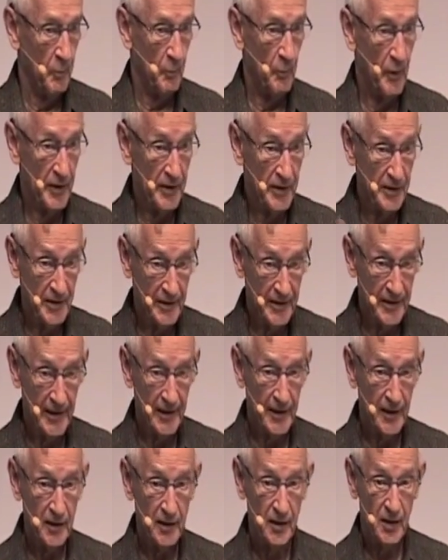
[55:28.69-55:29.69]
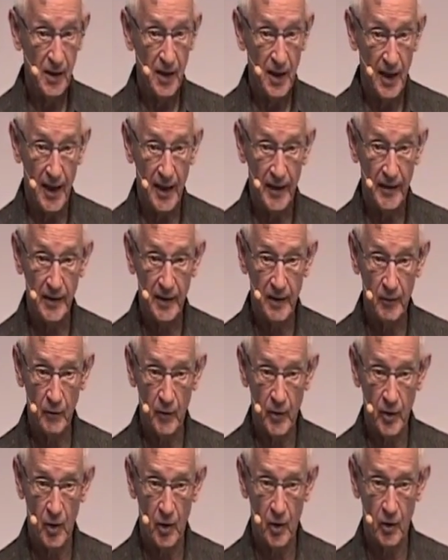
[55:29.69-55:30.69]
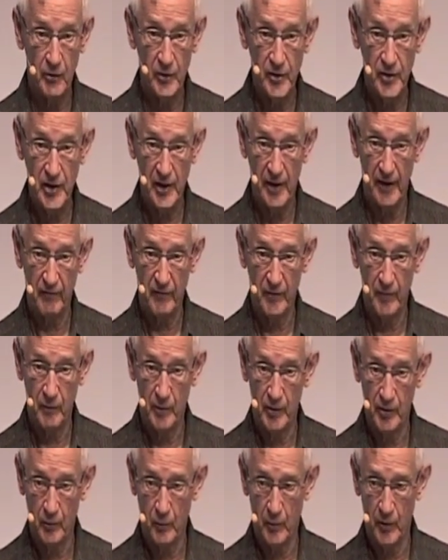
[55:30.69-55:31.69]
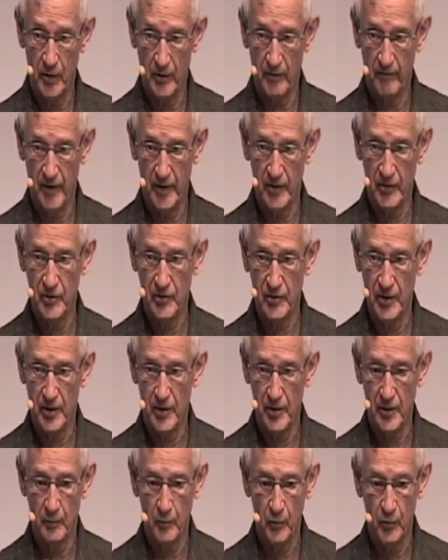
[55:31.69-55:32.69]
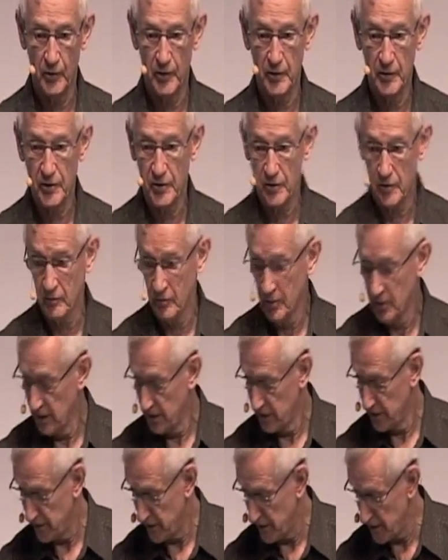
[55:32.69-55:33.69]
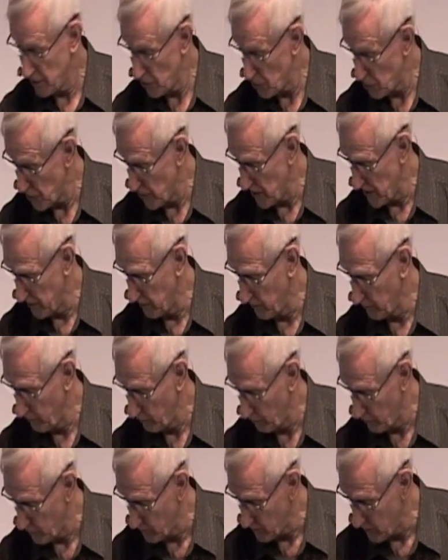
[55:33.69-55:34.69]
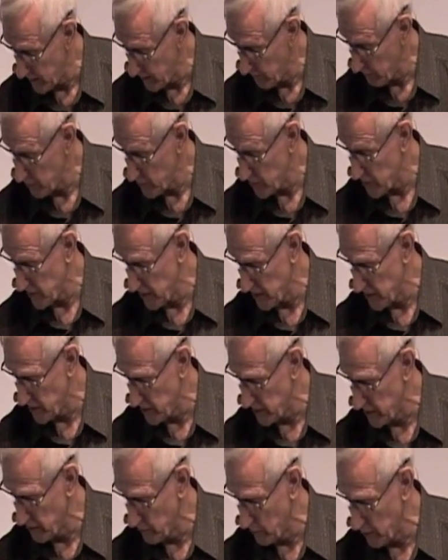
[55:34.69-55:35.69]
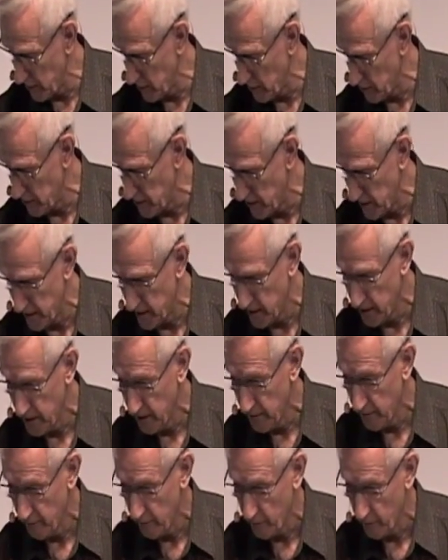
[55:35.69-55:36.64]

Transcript: But yet, I think we always have to be aware of that starting point. So thanks, John, for emphasizing the way you did.